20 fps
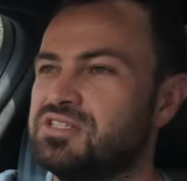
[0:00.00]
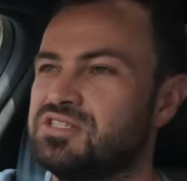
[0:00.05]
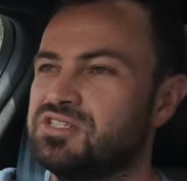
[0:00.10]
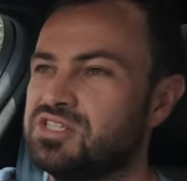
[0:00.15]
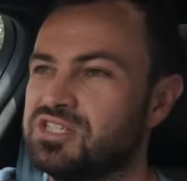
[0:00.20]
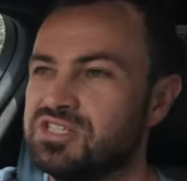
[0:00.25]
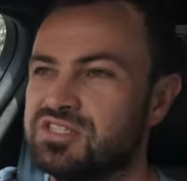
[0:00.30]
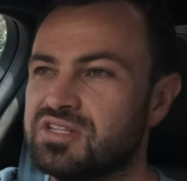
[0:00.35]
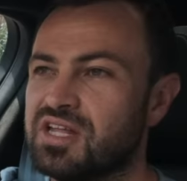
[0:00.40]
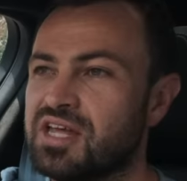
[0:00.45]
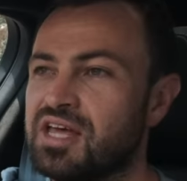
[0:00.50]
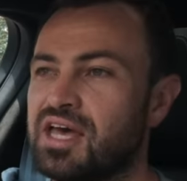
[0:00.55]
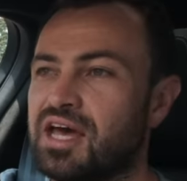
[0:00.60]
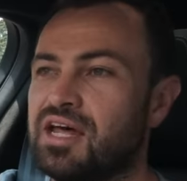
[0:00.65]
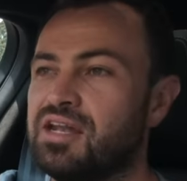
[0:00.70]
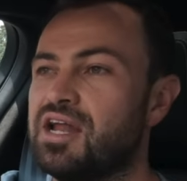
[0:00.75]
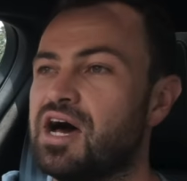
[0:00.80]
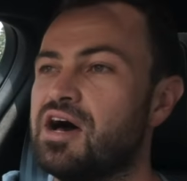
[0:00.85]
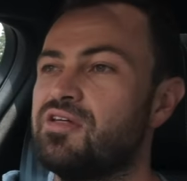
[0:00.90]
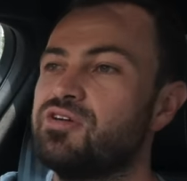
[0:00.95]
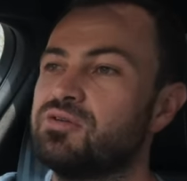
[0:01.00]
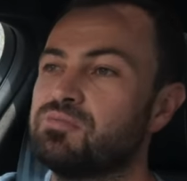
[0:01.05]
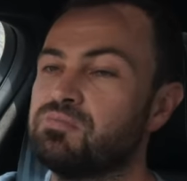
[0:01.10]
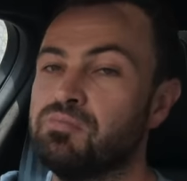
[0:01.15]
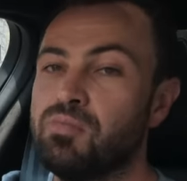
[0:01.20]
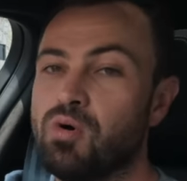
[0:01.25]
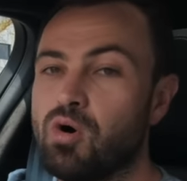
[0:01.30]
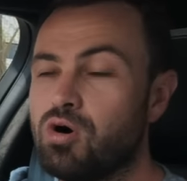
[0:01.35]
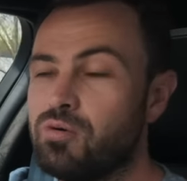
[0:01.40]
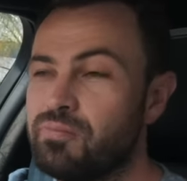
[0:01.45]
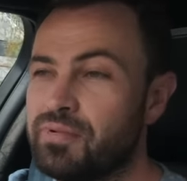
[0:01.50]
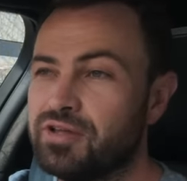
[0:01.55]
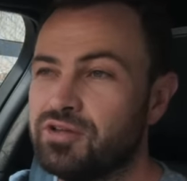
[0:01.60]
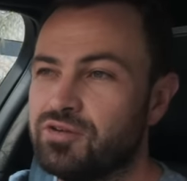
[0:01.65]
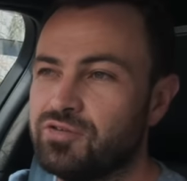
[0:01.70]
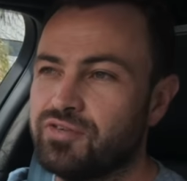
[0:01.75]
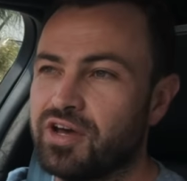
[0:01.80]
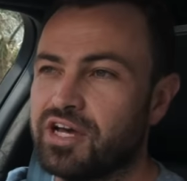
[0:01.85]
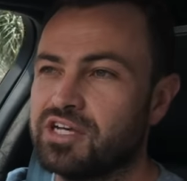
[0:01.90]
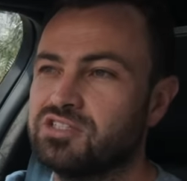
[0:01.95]
It's just, and now that more
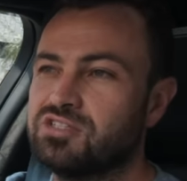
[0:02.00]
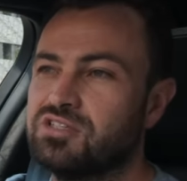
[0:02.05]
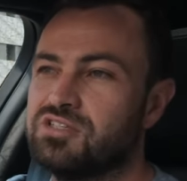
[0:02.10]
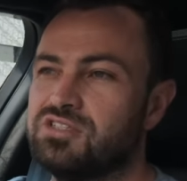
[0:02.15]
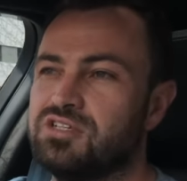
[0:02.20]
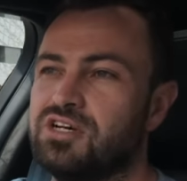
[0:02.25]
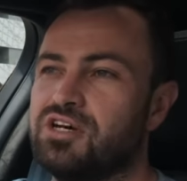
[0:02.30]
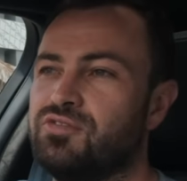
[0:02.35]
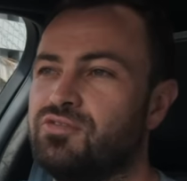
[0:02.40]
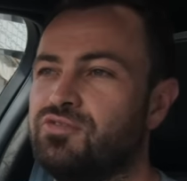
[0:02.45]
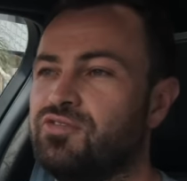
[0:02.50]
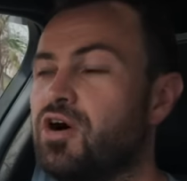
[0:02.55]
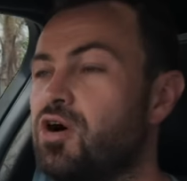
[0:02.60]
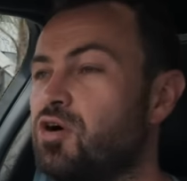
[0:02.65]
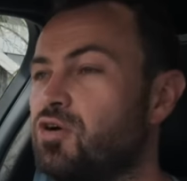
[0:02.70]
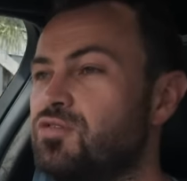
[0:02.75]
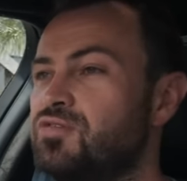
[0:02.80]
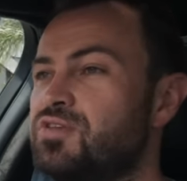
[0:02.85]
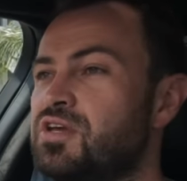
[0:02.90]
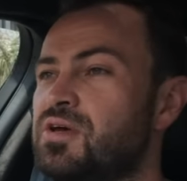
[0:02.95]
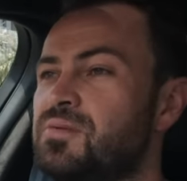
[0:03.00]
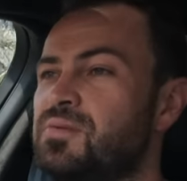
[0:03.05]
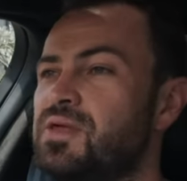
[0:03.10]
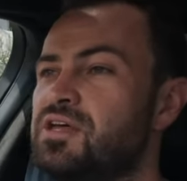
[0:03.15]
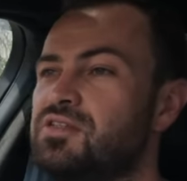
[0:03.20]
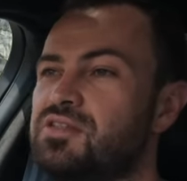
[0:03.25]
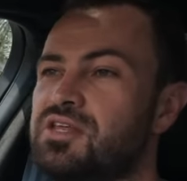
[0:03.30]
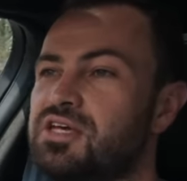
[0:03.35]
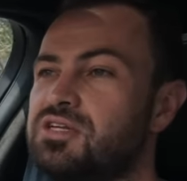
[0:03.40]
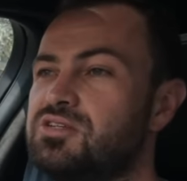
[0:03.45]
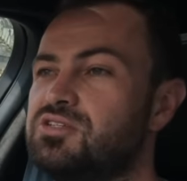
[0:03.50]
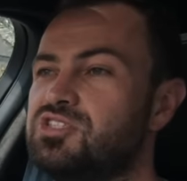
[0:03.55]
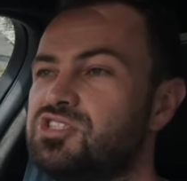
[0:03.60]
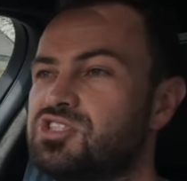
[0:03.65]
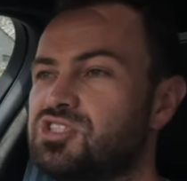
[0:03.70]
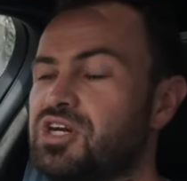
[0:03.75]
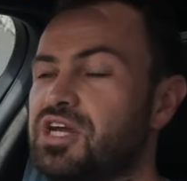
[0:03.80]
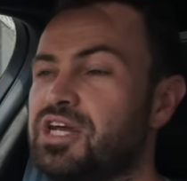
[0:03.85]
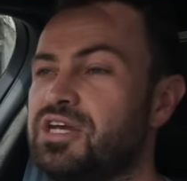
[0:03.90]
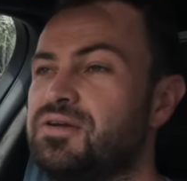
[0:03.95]
manufacturers are involved in the
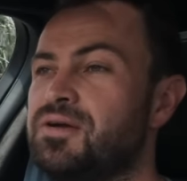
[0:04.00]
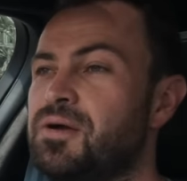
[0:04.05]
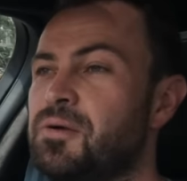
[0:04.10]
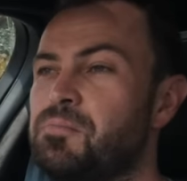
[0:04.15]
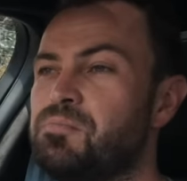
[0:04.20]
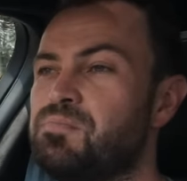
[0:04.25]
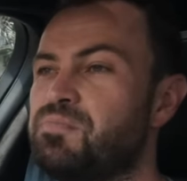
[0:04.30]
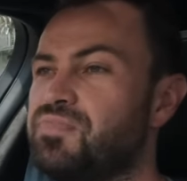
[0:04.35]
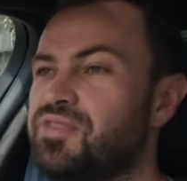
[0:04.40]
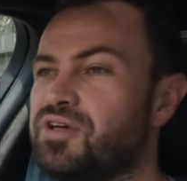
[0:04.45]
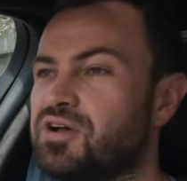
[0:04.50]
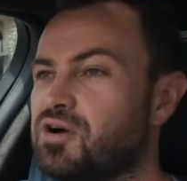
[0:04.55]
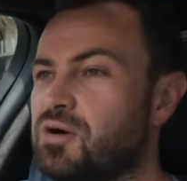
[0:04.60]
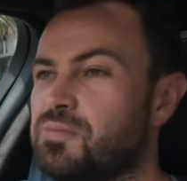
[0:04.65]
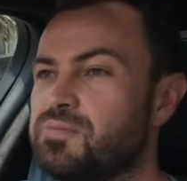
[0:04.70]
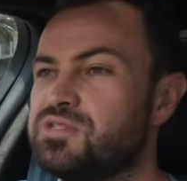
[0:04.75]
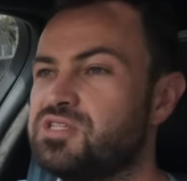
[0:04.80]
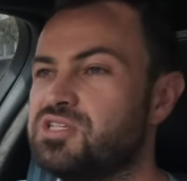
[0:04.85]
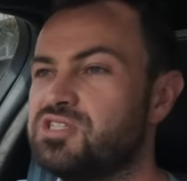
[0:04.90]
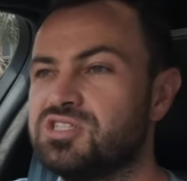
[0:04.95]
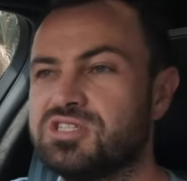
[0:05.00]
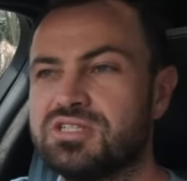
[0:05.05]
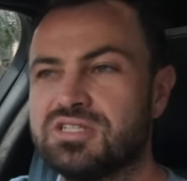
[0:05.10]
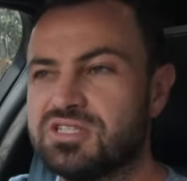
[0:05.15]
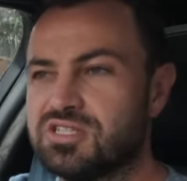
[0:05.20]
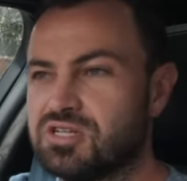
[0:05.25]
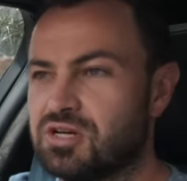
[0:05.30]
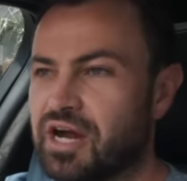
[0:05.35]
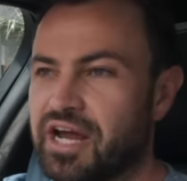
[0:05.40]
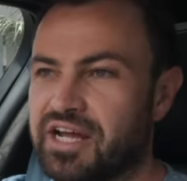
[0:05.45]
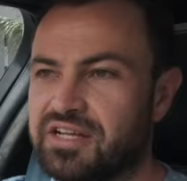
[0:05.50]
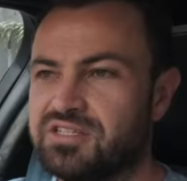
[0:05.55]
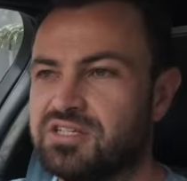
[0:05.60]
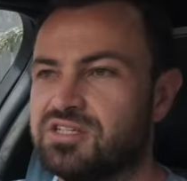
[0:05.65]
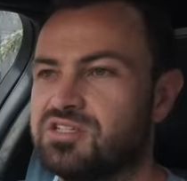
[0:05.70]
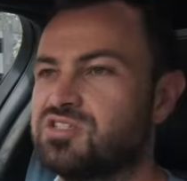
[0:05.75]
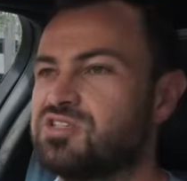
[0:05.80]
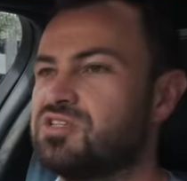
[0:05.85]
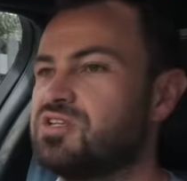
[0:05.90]
industry, the competition is greater